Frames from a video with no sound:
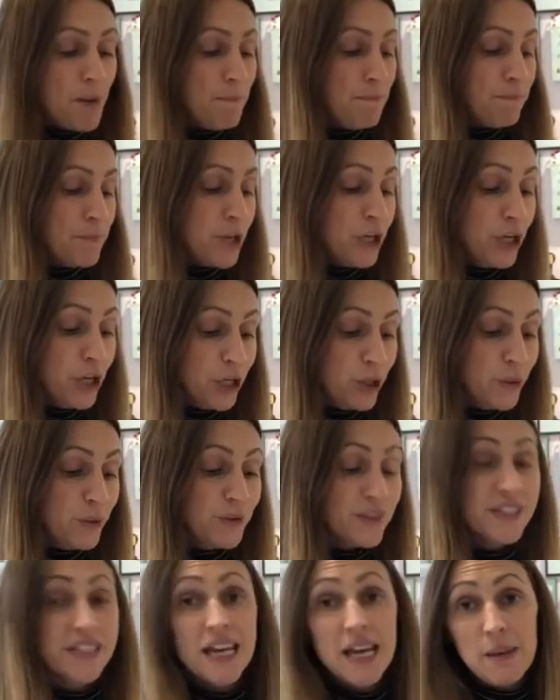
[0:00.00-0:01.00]

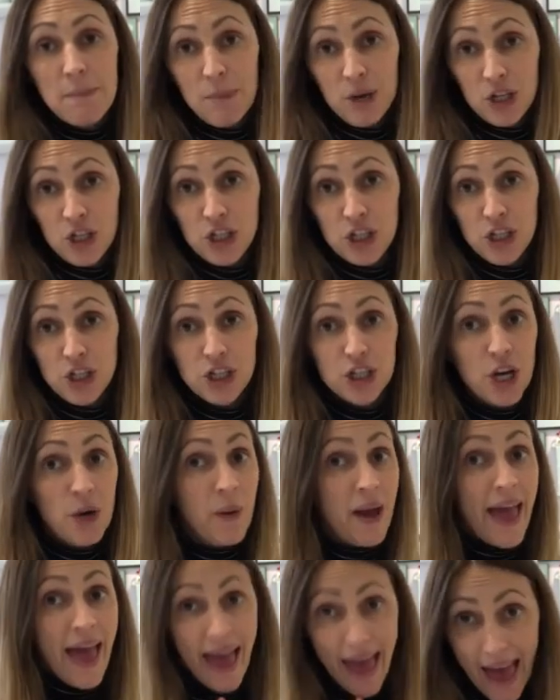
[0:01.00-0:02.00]
used in my studio
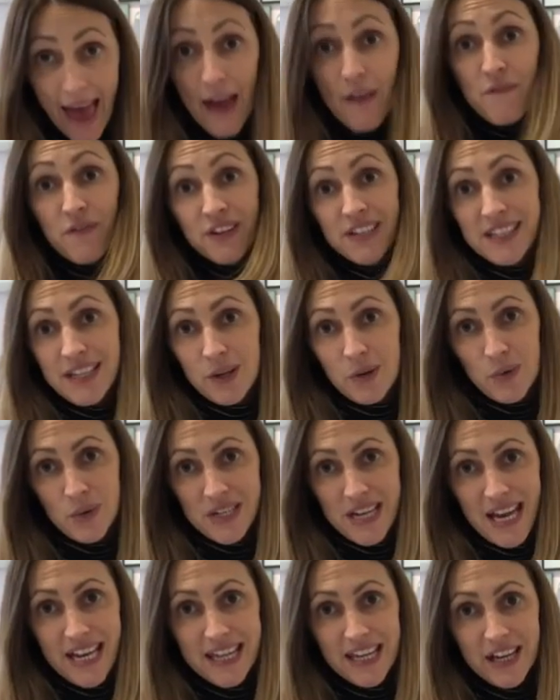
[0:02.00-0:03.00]
every single
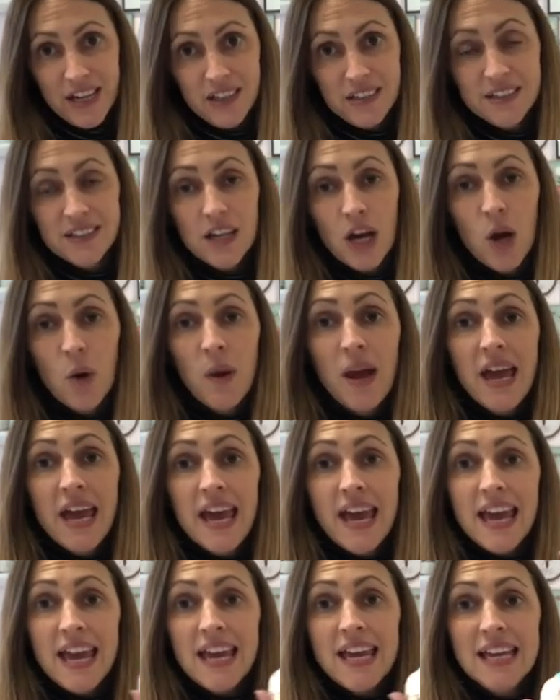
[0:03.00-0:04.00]
day that I sew
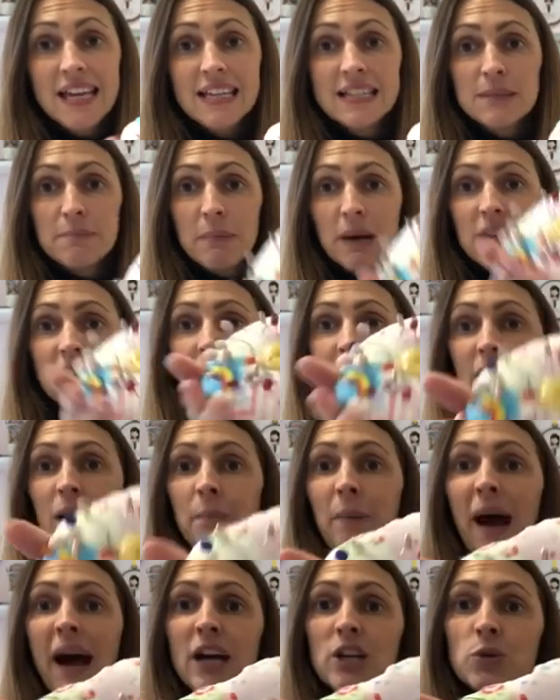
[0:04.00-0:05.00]
is my little
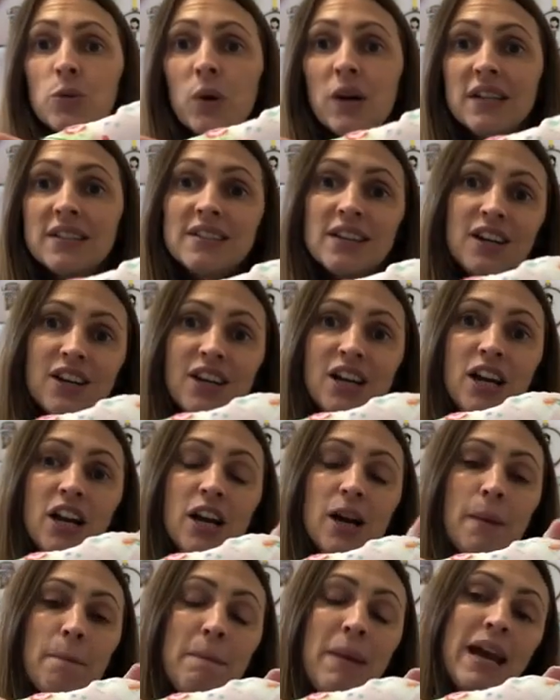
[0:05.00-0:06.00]
Patchwork
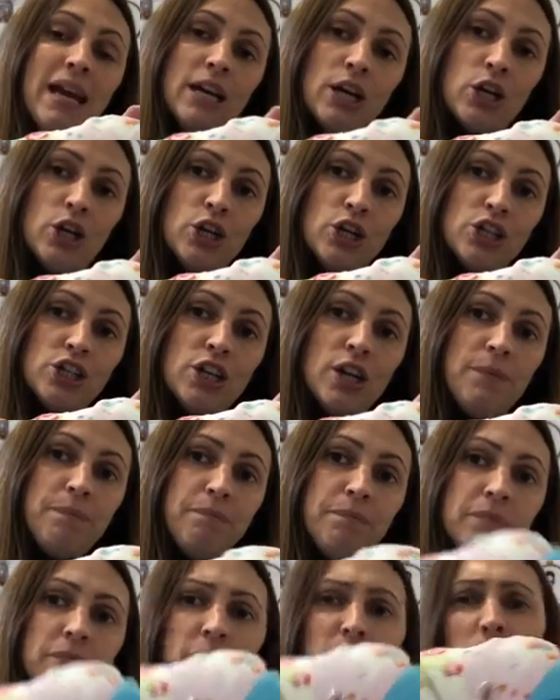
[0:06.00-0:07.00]
circular pincushion.
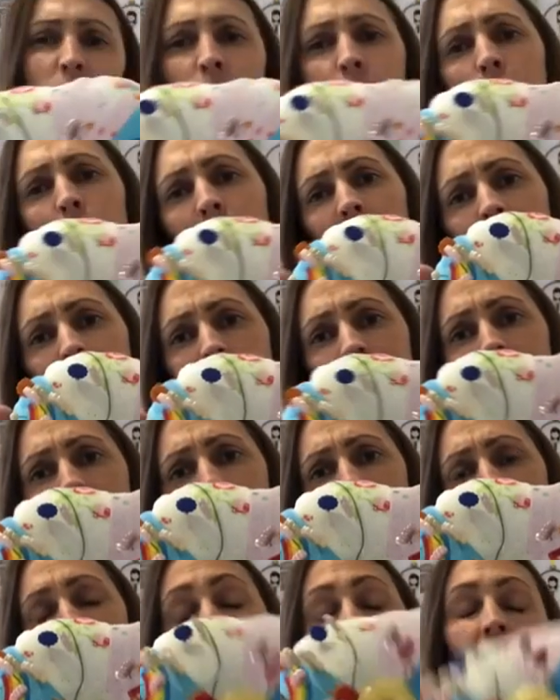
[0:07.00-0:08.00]
Not quite
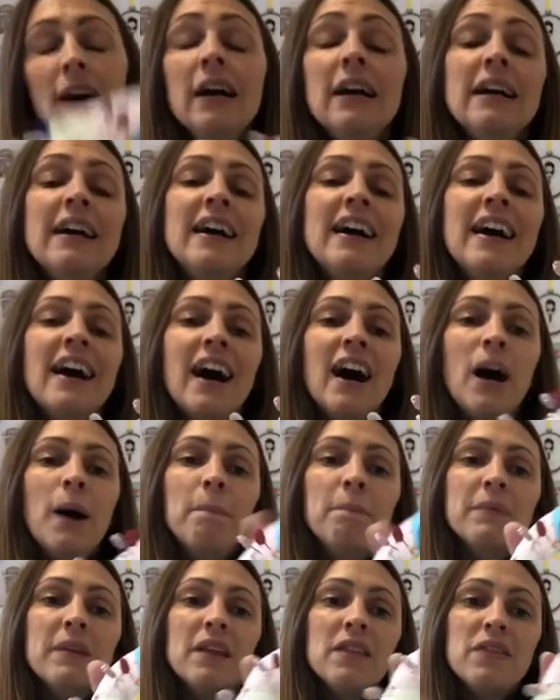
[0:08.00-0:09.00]
circular.
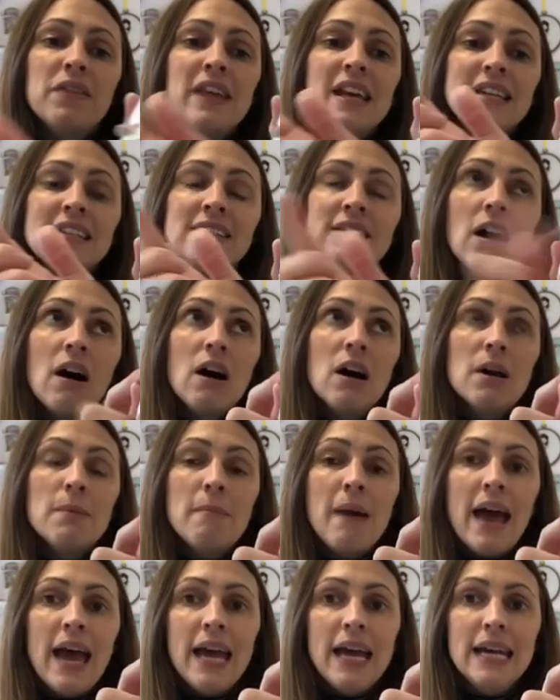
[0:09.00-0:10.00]
This I
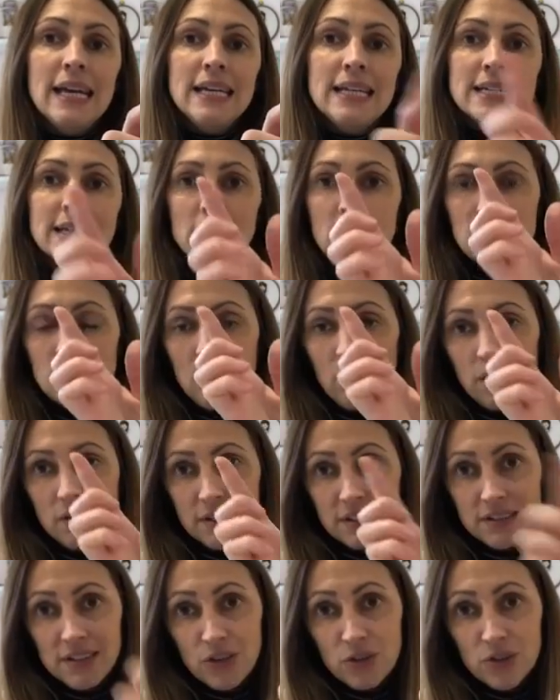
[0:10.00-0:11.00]
made on the
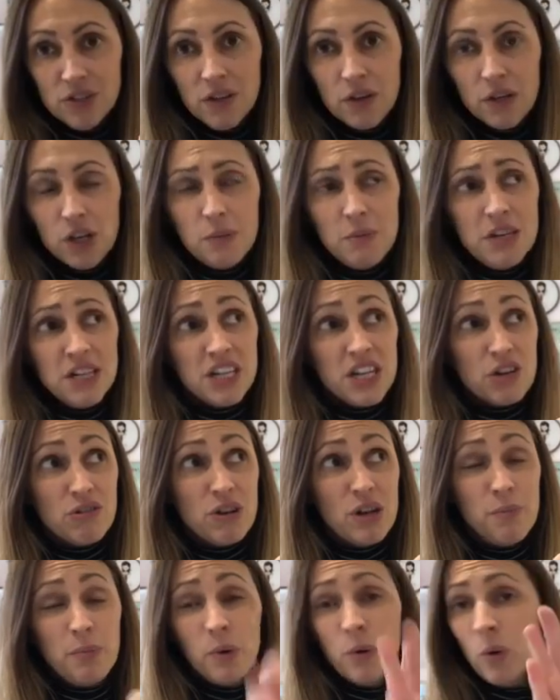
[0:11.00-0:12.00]
social sewing community group